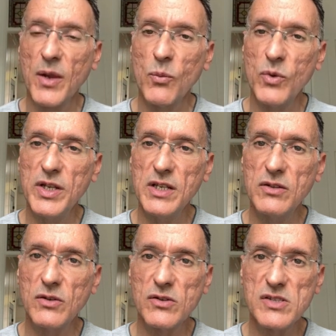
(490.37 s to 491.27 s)
we need to
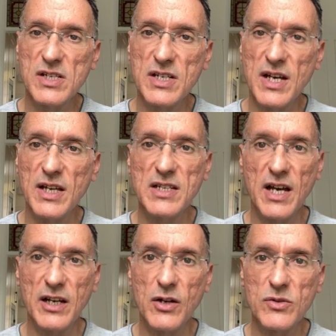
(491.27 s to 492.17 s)
consider a
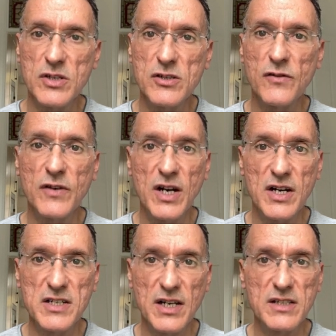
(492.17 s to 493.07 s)
diagnosis of
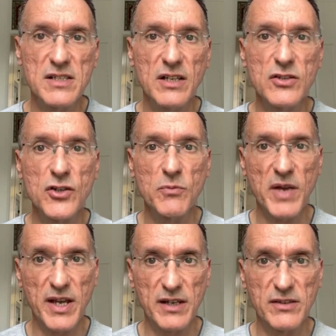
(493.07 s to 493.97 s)
cardiac syndrome
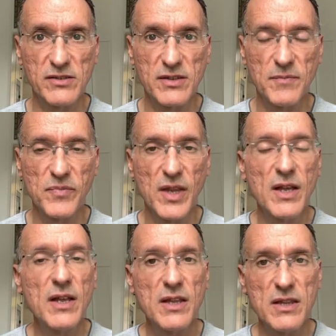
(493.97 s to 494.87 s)
X.
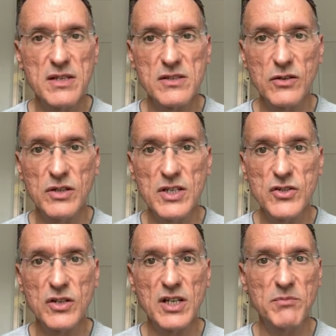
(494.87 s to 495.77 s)
This
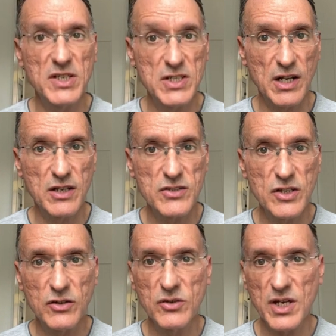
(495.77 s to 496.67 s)
condition can be challenging
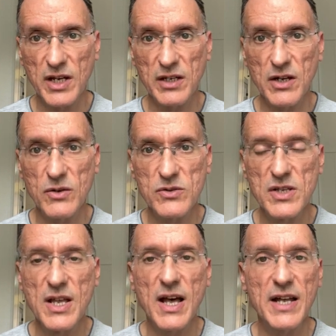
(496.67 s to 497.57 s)
to diagnose,
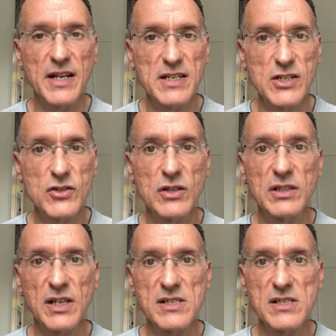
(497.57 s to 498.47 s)
and additional
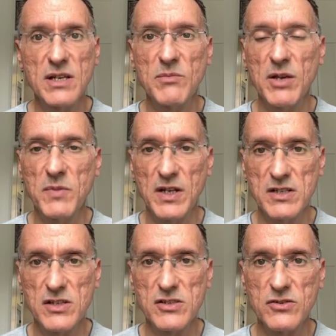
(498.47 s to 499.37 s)
testing may be
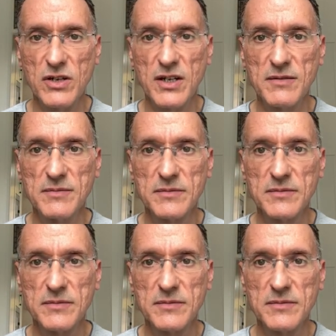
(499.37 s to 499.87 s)
necessary.